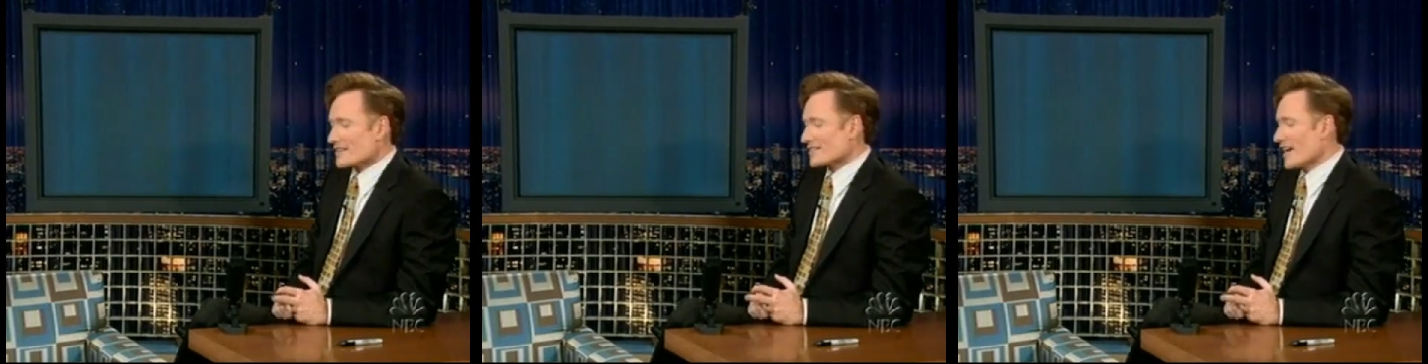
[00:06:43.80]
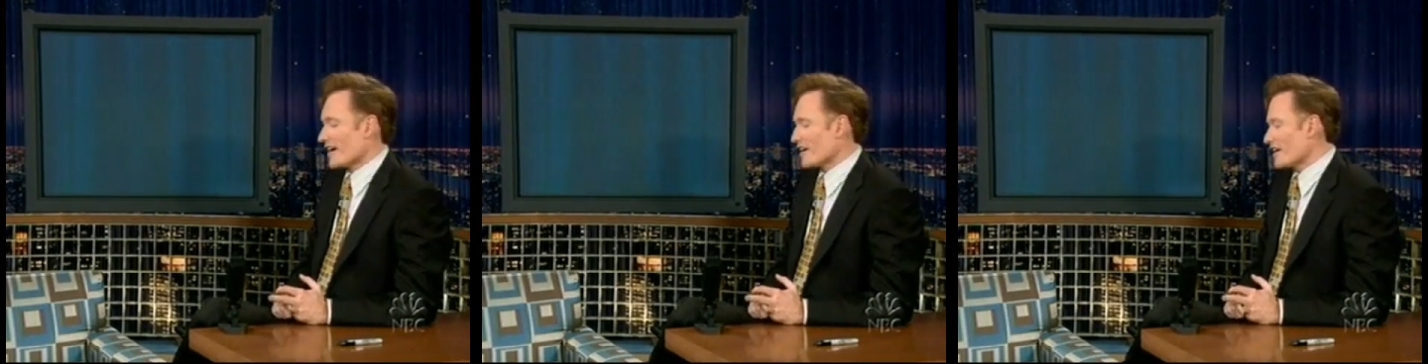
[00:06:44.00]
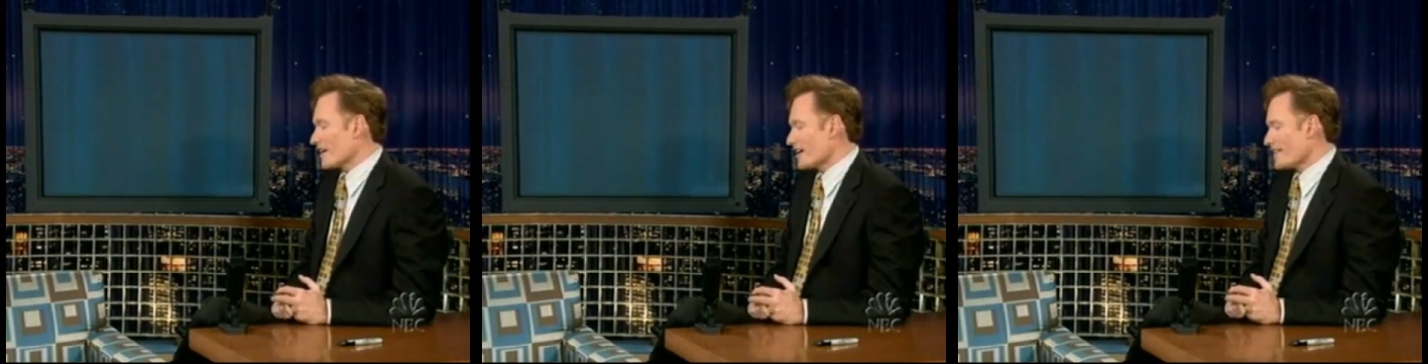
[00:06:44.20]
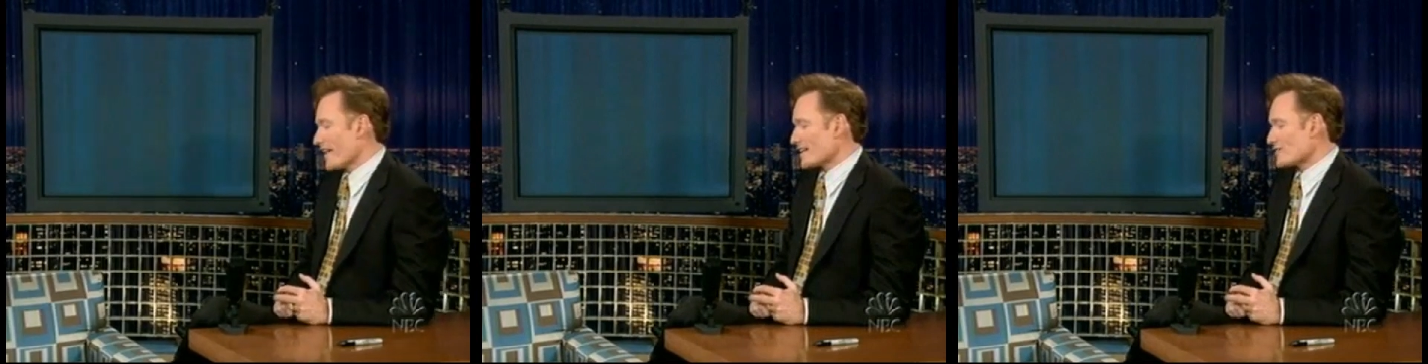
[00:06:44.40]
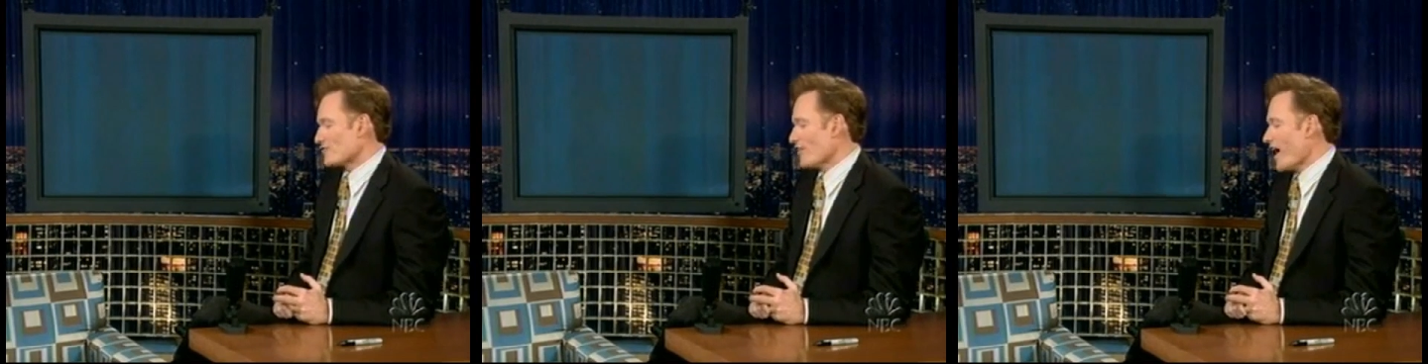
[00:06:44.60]
Senator,
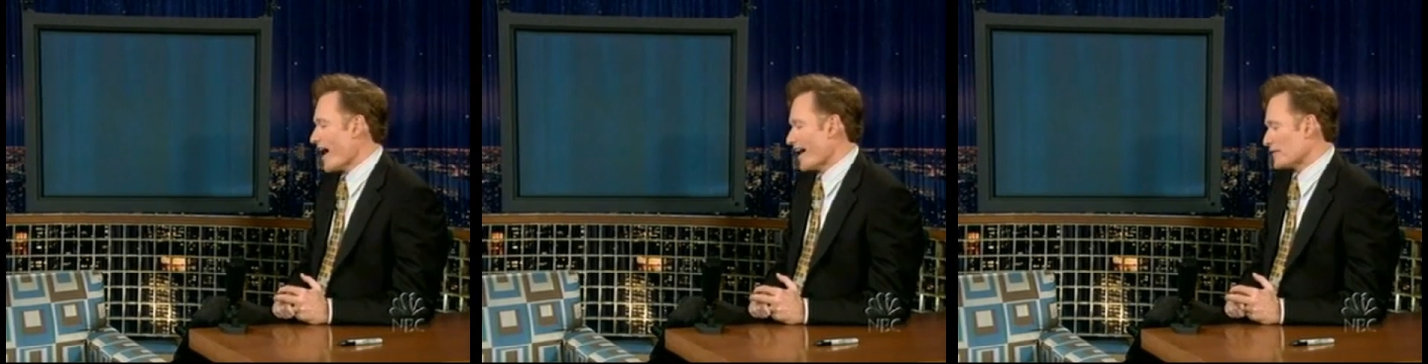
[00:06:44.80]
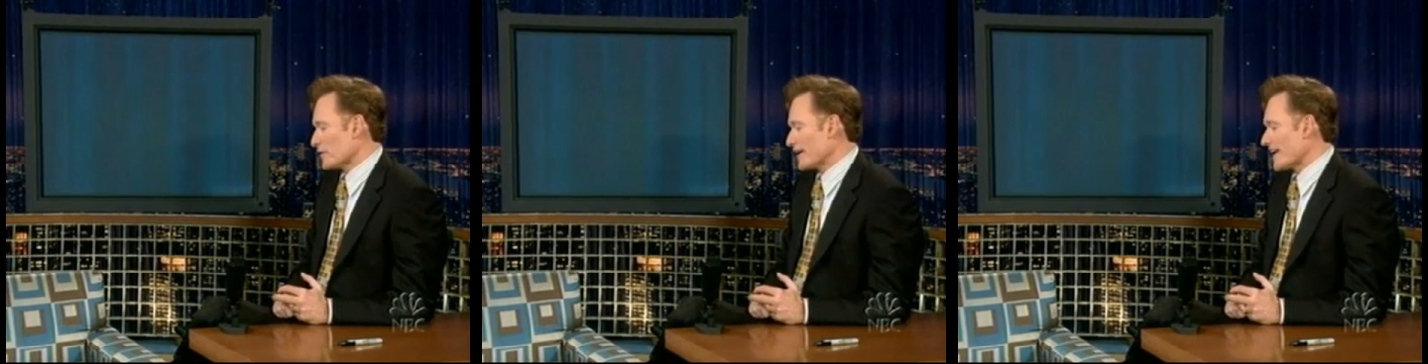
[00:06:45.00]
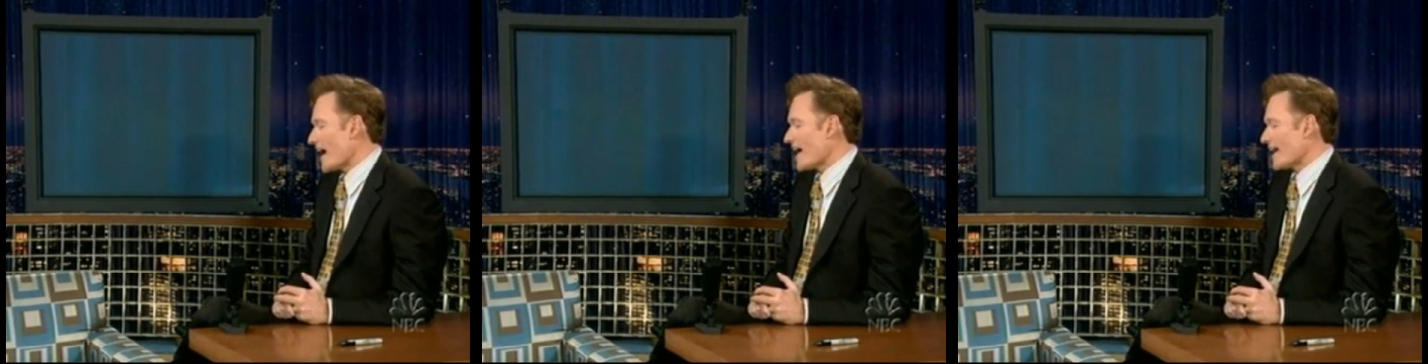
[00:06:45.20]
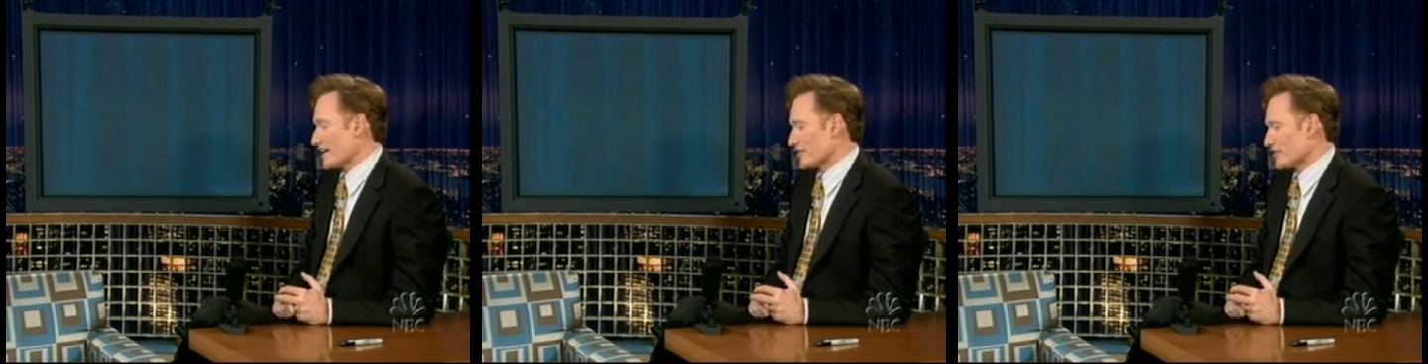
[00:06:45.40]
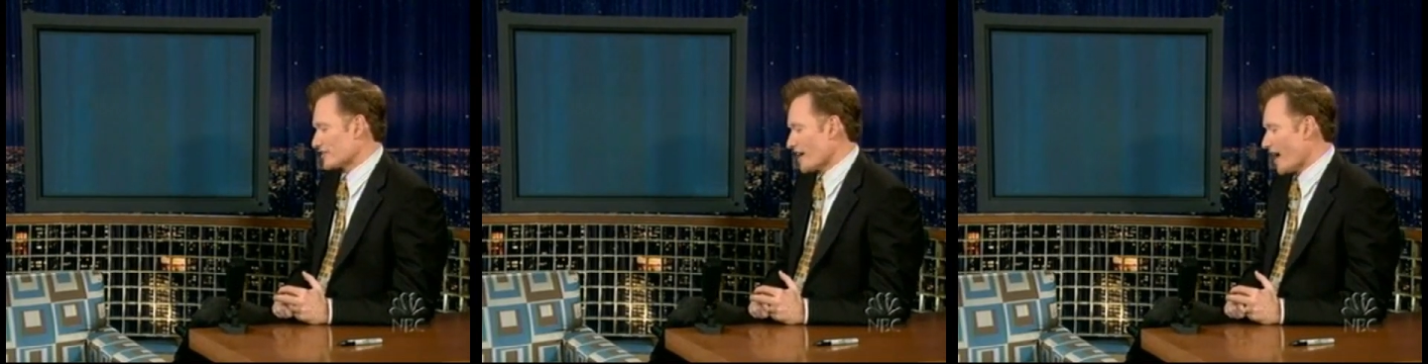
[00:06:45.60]
that's fine. We get it.
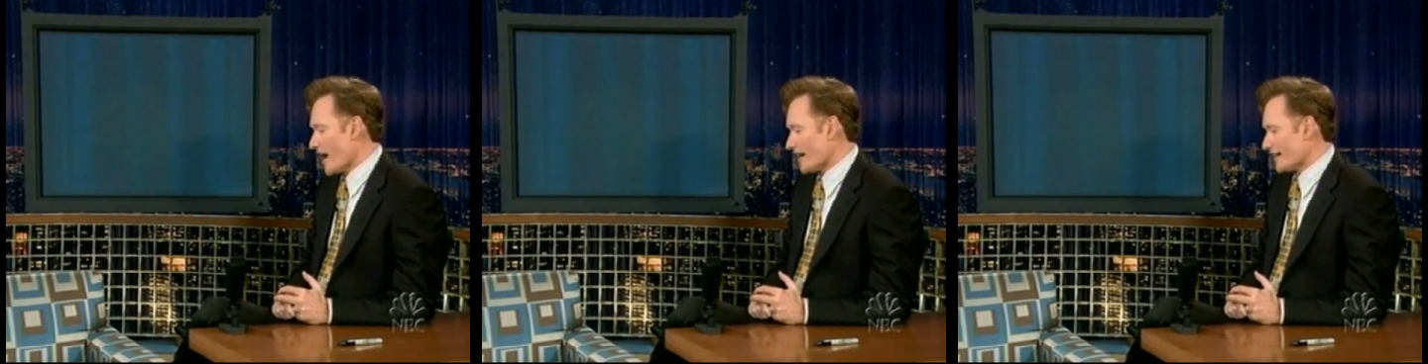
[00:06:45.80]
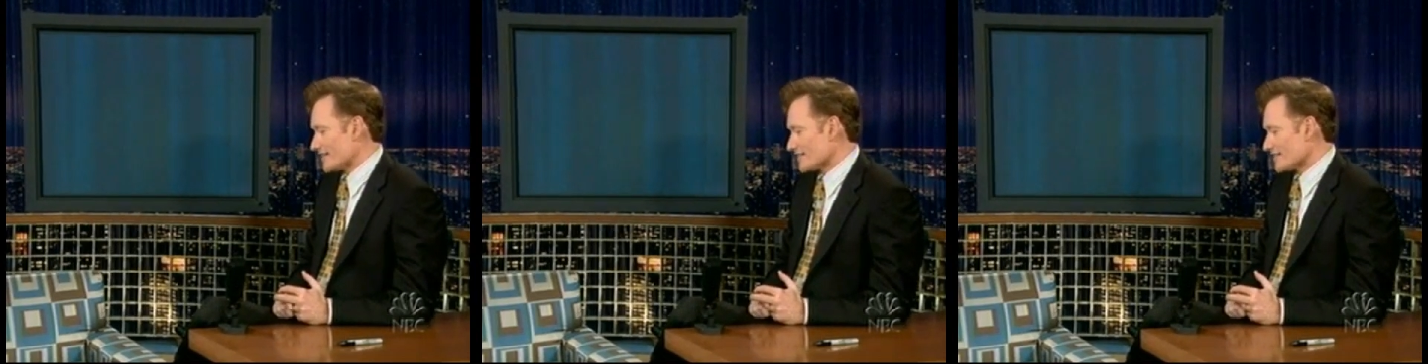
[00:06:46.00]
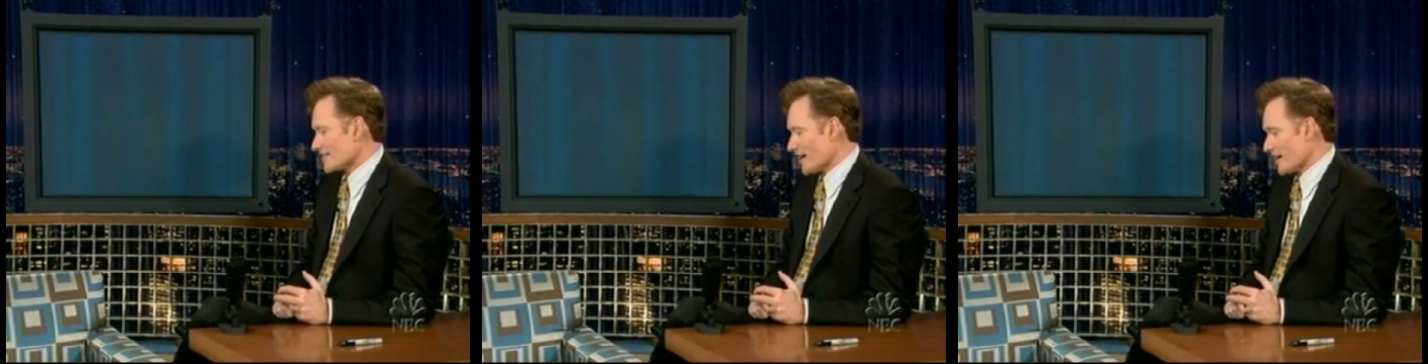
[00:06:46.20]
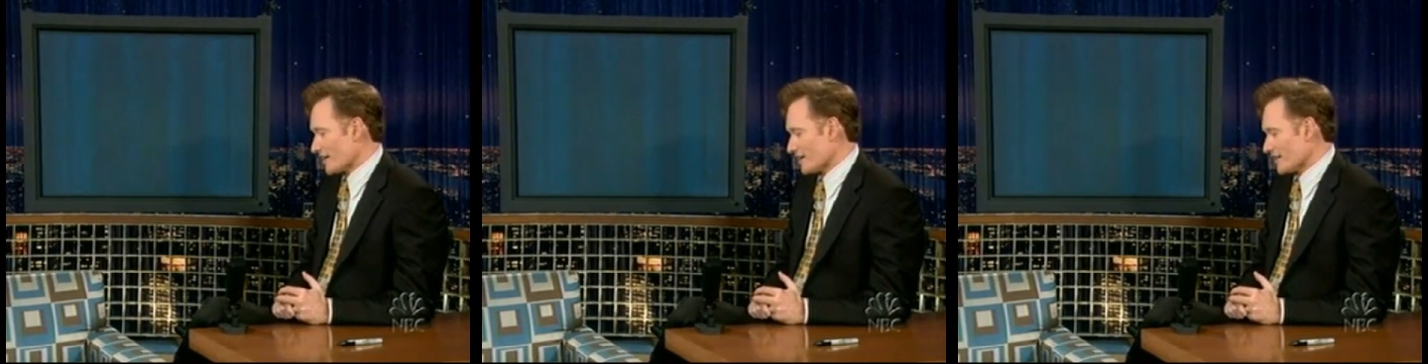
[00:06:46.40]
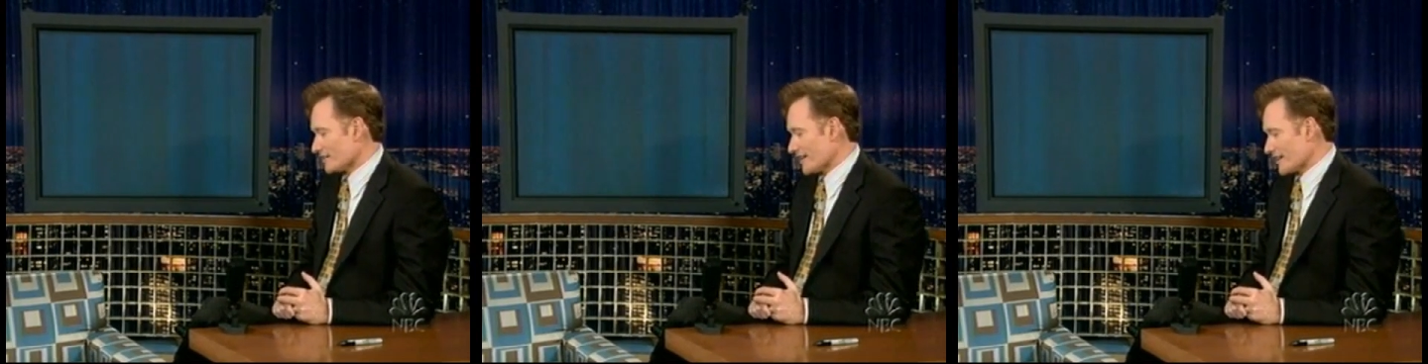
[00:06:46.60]
You're done.
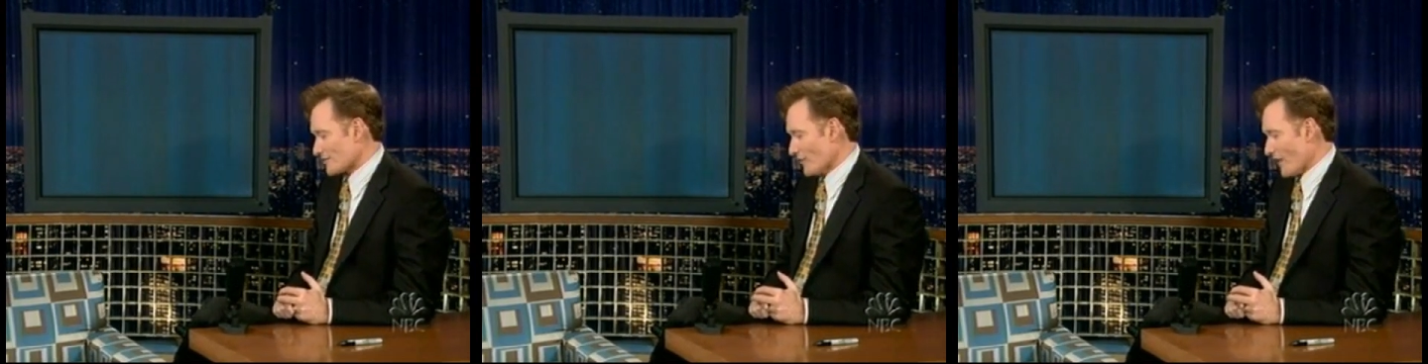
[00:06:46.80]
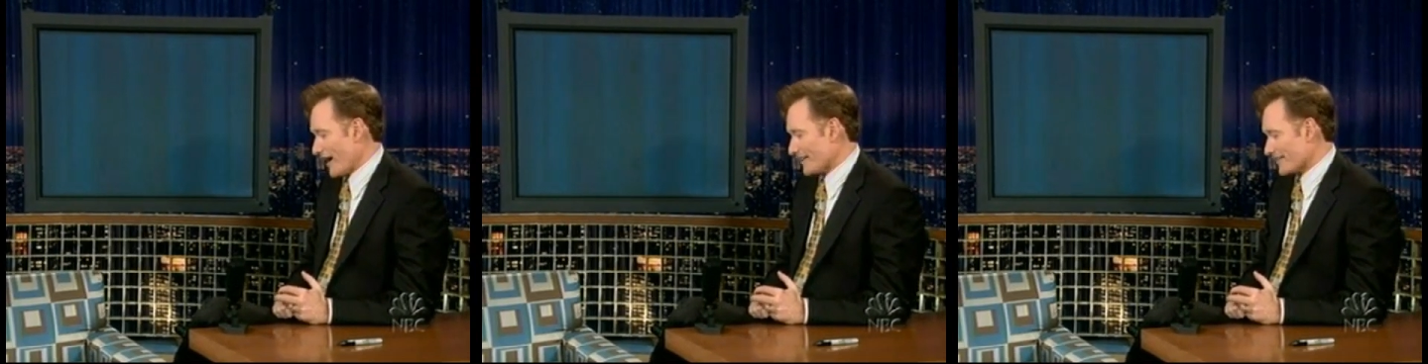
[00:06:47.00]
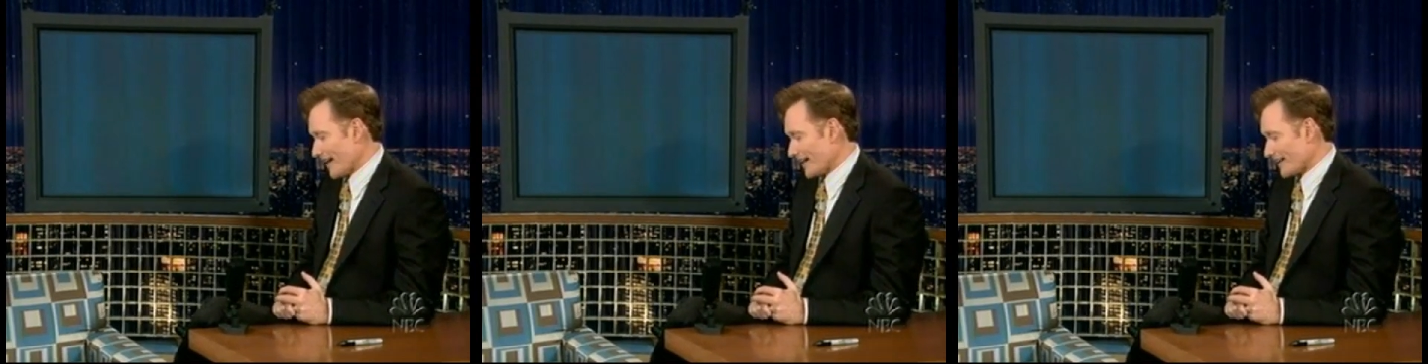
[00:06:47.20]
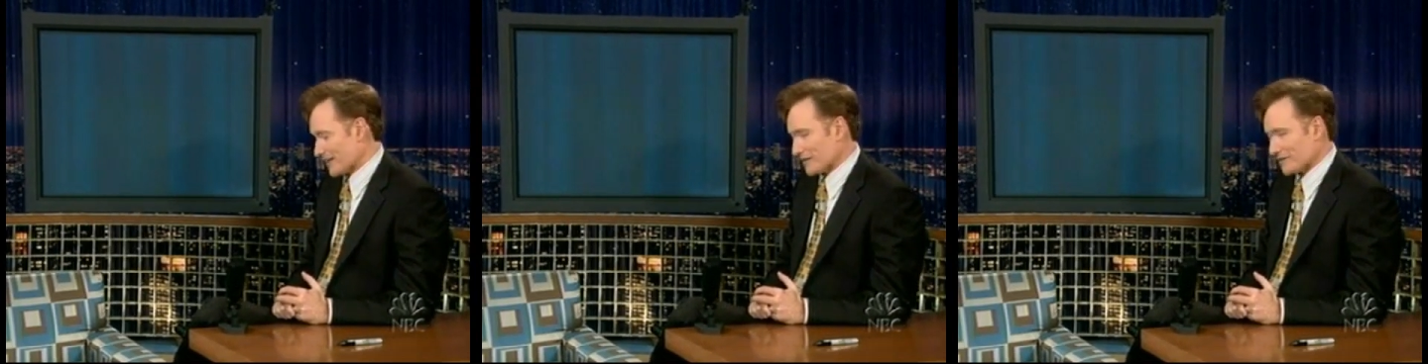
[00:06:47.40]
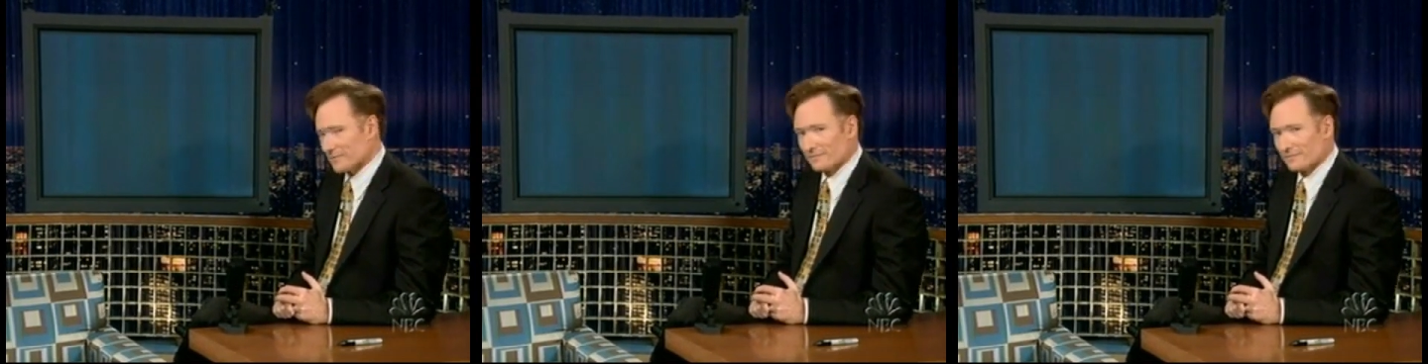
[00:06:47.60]
Senator, that's fine. Thank you.